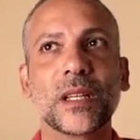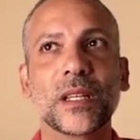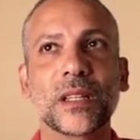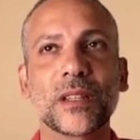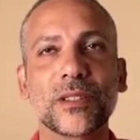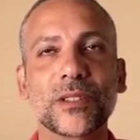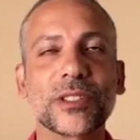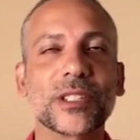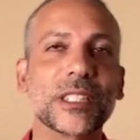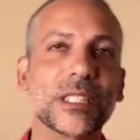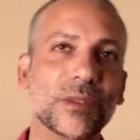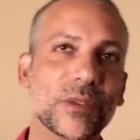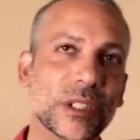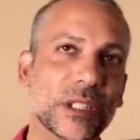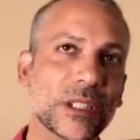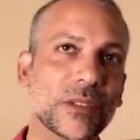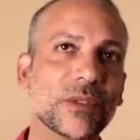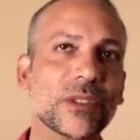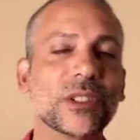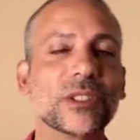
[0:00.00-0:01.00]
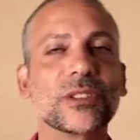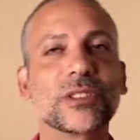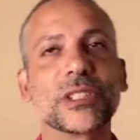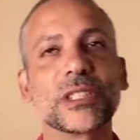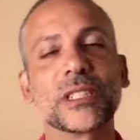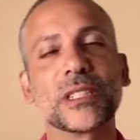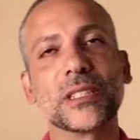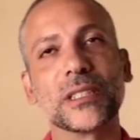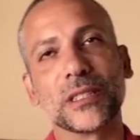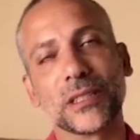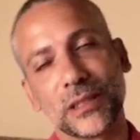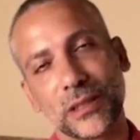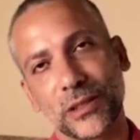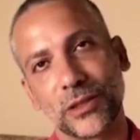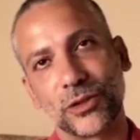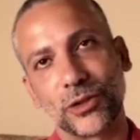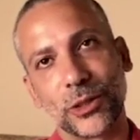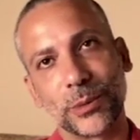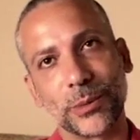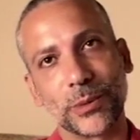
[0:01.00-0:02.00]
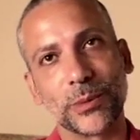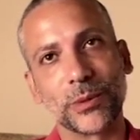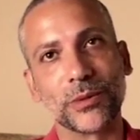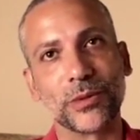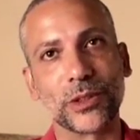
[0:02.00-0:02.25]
There's a DVD version and a streamable